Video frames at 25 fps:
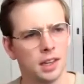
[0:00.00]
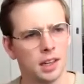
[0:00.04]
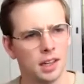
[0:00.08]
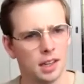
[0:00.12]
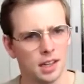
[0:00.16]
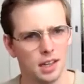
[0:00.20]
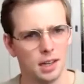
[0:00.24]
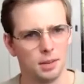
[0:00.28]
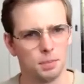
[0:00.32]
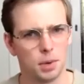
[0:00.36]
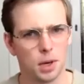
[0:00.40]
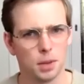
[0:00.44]

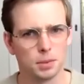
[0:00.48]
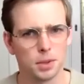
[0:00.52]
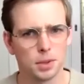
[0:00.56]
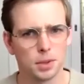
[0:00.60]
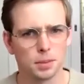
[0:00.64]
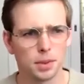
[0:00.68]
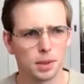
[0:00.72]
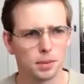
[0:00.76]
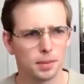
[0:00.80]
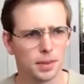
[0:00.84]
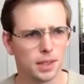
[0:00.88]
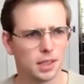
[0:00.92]
It popped
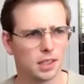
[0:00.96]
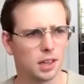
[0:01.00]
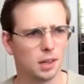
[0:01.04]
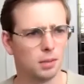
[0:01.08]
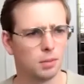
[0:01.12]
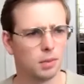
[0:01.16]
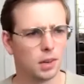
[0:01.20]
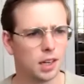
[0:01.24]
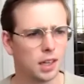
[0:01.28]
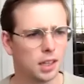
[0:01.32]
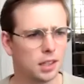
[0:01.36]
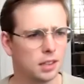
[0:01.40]
up on my
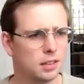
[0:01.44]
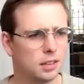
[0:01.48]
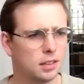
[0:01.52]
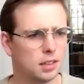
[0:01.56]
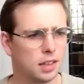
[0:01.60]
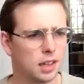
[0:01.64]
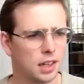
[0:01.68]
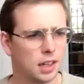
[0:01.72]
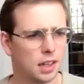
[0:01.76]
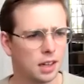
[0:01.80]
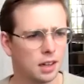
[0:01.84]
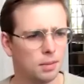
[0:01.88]

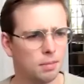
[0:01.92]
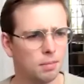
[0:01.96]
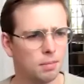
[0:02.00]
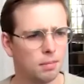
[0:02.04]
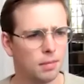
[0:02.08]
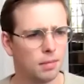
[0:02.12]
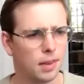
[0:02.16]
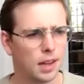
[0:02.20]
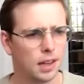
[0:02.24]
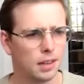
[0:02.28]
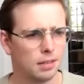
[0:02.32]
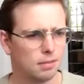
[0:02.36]

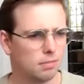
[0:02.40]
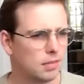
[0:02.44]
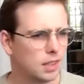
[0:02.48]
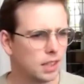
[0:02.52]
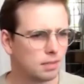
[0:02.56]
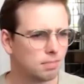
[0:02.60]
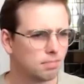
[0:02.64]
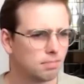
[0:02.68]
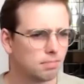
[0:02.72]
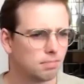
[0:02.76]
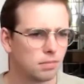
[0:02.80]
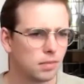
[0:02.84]
timeline
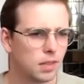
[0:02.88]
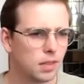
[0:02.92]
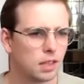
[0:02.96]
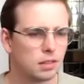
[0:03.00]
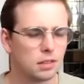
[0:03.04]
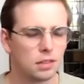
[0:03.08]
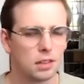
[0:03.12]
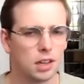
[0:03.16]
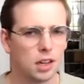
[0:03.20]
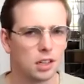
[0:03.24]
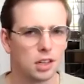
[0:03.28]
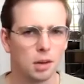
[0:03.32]
like
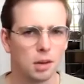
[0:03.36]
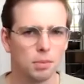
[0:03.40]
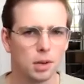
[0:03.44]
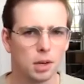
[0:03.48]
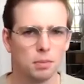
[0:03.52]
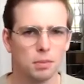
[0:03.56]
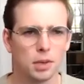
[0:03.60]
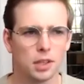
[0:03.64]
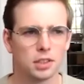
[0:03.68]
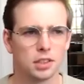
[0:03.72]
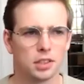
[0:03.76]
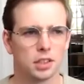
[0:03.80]
a couple
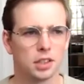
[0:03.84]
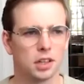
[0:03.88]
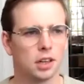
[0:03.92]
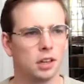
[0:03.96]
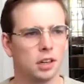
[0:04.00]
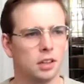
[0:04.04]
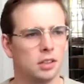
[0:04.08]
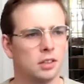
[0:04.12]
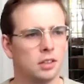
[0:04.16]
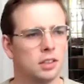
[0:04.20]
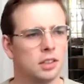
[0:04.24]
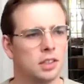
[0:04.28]
of months
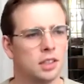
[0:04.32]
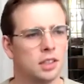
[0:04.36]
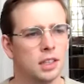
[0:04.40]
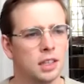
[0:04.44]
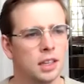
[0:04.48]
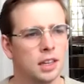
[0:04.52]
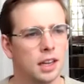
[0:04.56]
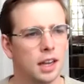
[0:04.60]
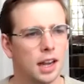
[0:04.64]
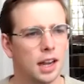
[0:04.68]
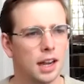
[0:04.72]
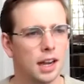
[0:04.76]
ago.
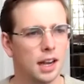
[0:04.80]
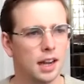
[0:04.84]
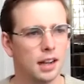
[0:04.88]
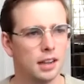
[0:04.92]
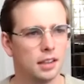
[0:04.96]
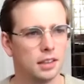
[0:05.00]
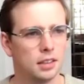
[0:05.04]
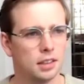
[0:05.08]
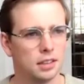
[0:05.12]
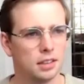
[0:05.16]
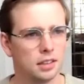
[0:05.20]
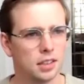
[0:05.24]

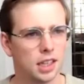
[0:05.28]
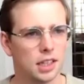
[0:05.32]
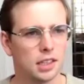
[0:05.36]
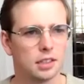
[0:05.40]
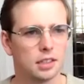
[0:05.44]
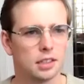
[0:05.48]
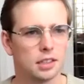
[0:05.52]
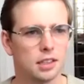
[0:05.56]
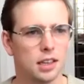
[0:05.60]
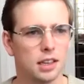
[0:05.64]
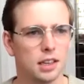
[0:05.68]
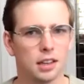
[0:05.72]
And
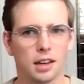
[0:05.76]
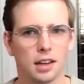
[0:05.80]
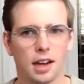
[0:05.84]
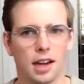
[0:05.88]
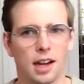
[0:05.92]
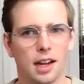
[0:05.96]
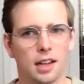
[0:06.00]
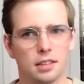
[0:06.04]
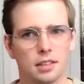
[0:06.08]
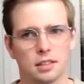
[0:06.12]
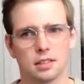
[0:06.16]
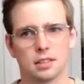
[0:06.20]
Jason here
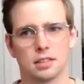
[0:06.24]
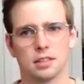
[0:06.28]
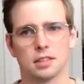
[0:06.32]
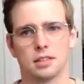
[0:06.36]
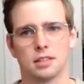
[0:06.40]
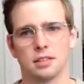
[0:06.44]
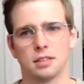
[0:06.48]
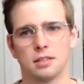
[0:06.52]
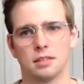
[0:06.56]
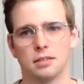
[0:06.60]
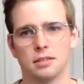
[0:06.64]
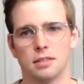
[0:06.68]

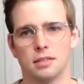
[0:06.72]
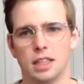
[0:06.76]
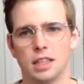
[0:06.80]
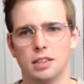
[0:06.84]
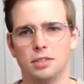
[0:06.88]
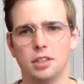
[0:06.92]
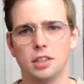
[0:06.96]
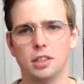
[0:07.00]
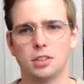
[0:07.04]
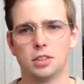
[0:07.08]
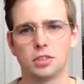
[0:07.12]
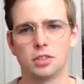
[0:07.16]
asked,
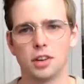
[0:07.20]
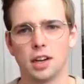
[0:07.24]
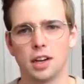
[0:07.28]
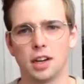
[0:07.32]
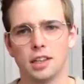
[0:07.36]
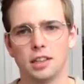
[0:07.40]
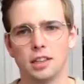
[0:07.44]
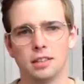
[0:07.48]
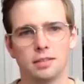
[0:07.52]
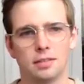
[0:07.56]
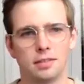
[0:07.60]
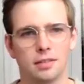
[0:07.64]
if you
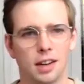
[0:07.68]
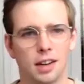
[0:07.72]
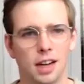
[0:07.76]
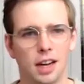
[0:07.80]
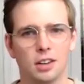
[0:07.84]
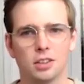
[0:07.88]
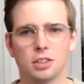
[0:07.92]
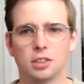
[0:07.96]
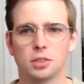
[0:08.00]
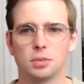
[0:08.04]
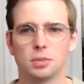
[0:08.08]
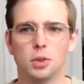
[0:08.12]
try,
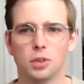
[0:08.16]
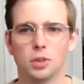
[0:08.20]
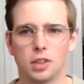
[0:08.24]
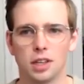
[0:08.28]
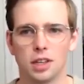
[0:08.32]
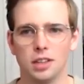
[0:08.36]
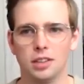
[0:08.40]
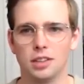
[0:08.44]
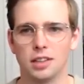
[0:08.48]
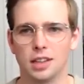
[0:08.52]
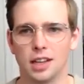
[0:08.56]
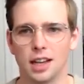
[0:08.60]
how small
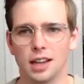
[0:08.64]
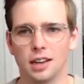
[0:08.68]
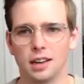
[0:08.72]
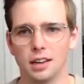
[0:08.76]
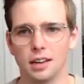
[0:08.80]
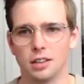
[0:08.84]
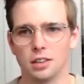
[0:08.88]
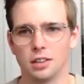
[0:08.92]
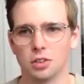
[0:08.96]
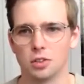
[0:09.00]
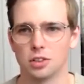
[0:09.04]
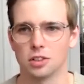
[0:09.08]
can you get
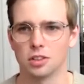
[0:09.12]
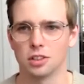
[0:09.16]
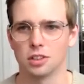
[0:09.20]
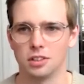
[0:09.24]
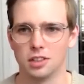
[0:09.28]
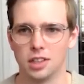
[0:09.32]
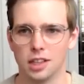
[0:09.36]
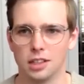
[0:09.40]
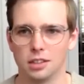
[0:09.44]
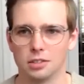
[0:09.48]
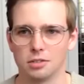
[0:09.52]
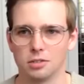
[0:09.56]
a Docker
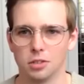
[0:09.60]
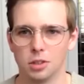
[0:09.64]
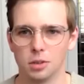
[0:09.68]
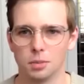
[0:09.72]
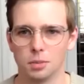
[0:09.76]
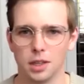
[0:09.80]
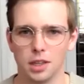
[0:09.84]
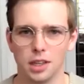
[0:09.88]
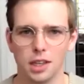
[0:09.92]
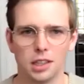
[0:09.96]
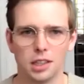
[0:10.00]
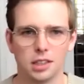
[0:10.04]
container for the
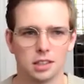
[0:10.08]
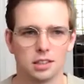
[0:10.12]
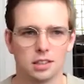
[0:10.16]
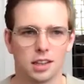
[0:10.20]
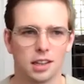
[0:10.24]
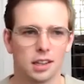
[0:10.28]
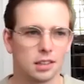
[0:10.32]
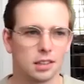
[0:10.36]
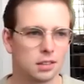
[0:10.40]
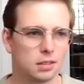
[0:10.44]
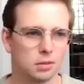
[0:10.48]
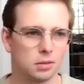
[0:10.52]
PyData
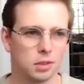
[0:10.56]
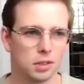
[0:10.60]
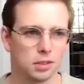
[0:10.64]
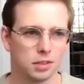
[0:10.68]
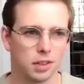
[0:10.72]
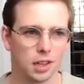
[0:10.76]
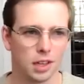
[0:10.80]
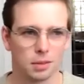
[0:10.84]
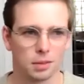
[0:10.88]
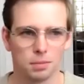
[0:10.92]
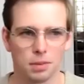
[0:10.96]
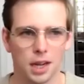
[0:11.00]
stack with
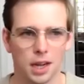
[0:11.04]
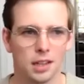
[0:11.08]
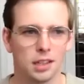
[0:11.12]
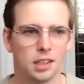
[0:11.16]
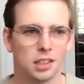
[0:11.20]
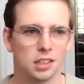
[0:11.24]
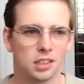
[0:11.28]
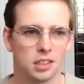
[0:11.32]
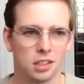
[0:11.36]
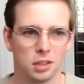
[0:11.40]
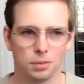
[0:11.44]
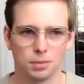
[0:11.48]
like
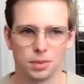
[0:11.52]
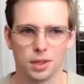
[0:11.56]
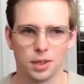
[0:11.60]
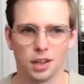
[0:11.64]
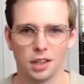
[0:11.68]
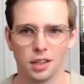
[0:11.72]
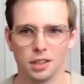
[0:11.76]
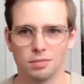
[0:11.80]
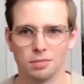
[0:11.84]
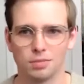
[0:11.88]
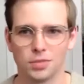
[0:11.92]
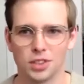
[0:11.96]
pandas,
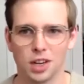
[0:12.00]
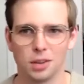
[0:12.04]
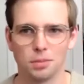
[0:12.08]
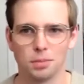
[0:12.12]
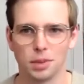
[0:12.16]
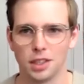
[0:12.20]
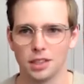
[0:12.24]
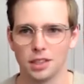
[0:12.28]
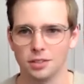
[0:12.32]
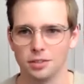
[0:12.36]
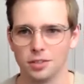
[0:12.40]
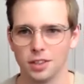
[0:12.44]
NumPy,
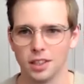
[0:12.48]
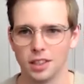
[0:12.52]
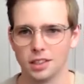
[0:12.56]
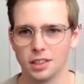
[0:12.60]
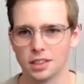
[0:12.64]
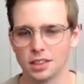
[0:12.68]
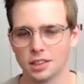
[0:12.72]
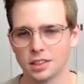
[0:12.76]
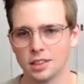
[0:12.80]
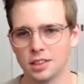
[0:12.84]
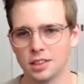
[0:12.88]
Scipy, and friends?